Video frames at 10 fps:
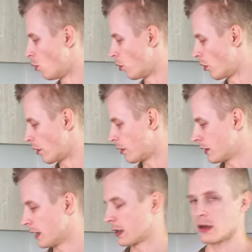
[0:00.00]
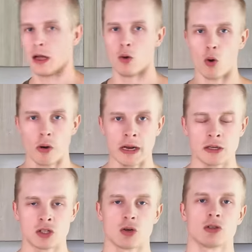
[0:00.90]
or like an
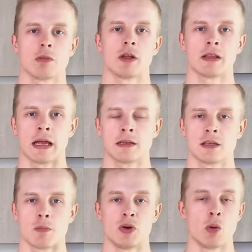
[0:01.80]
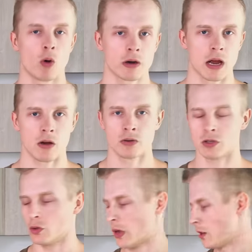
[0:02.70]
orange or something like that uh, pre-workout
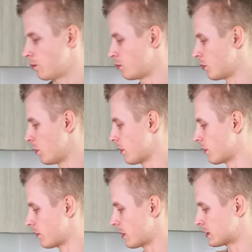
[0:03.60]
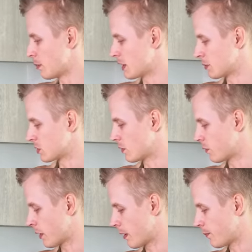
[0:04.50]
to help with uh, some aspects
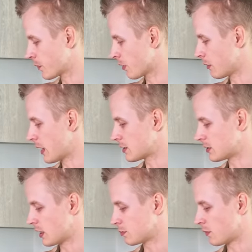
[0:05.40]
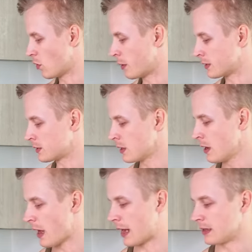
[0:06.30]
of um, the exercise performance.
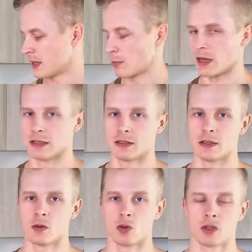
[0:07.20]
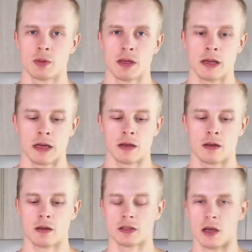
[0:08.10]
And in some cases, it could also be
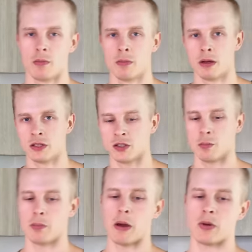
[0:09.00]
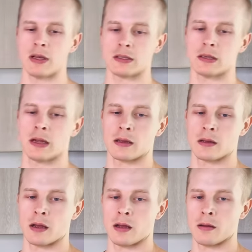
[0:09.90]
like some uh, just berries,
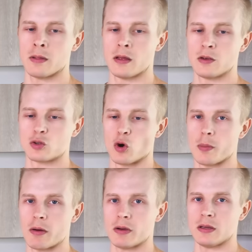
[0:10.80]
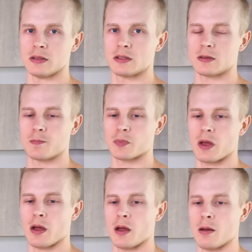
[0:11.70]
like uh, strawberries,
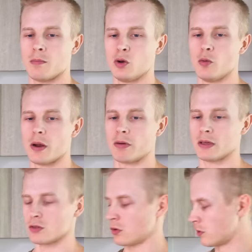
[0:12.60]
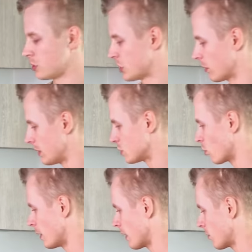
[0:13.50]
uh, blueberries, or cherries,
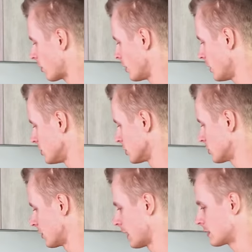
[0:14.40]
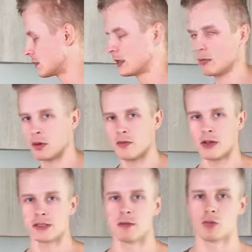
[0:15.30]
or whatever, just to get a little bit of
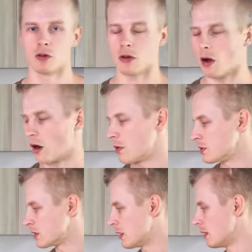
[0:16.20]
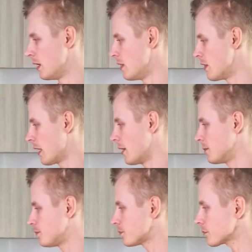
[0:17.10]
like simple carbs in there.